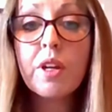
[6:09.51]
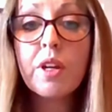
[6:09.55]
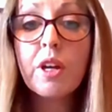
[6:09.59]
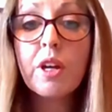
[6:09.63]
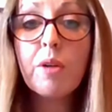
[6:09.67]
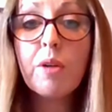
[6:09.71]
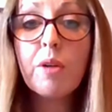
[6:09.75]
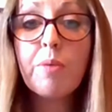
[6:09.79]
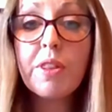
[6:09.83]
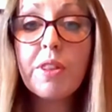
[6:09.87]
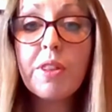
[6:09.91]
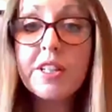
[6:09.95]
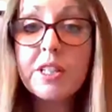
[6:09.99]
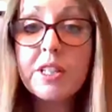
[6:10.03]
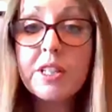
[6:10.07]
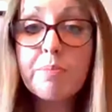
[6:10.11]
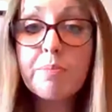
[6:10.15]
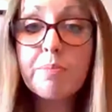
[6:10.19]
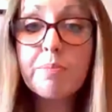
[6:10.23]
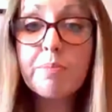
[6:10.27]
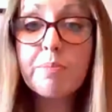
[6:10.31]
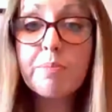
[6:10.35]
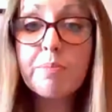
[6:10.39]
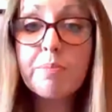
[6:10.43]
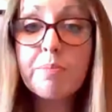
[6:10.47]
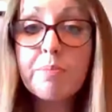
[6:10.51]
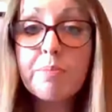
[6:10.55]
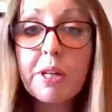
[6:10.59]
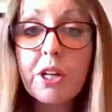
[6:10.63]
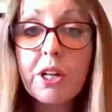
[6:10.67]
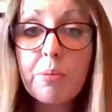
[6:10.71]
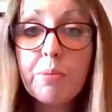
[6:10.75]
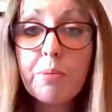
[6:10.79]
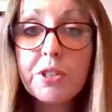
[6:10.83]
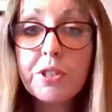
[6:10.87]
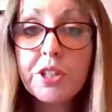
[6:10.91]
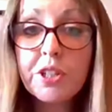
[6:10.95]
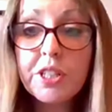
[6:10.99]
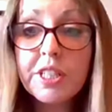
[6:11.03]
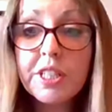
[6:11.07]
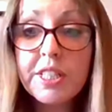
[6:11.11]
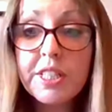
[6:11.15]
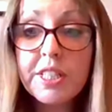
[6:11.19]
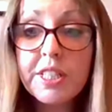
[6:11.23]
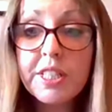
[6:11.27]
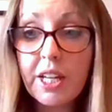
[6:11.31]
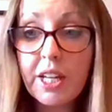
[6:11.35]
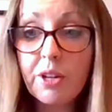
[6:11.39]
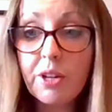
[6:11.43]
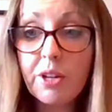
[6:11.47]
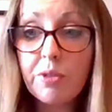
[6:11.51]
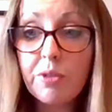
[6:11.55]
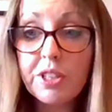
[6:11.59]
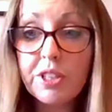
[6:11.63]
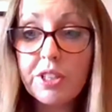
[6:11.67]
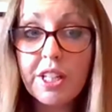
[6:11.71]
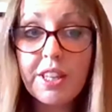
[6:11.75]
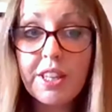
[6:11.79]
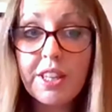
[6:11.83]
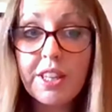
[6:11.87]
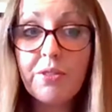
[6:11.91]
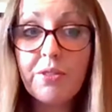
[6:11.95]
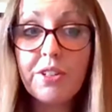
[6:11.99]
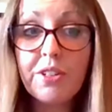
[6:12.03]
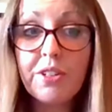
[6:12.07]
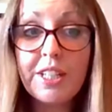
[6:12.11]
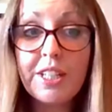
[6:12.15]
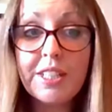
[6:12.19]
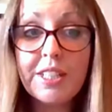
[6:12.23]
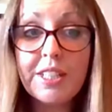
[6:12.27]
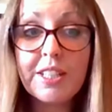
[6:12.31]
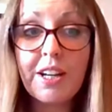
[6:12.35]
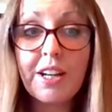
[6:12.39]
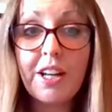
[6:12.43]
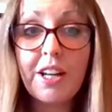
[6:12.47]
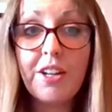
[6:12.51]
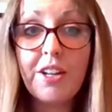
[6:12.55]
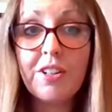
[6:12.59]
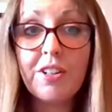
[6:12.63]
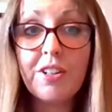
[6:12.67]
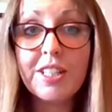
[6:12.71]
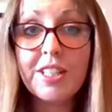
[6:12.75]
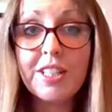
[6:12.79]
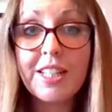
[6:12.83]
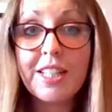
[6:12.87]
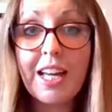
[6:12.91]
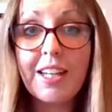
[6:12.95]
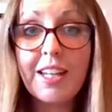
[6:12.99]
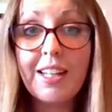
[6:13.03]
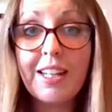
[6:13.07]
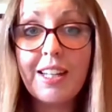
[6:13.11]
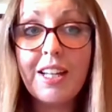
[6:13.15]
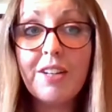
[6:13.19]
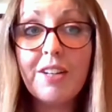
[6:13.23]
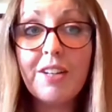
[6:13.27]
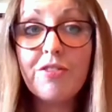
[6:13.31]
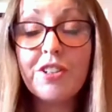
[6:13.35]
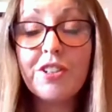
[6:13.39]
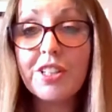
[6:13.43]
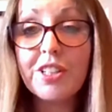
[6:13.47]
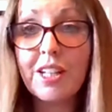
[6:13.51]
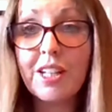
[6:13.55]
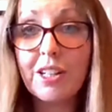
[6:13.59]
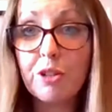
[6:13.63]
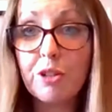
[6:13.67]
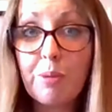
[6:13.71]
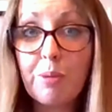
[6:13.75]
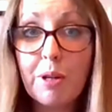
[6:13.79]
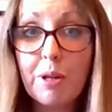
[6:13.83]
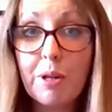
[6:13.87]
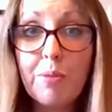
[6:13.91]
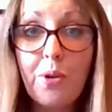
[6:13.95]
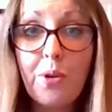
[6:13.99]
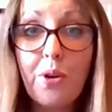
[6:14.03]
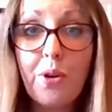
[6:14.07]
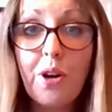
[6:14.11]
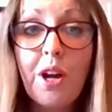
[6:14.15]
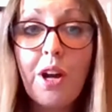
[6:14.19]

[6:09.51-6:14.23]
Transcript: But there's a big opportunity, which I think we need to kind of understand, leverage a little bit more,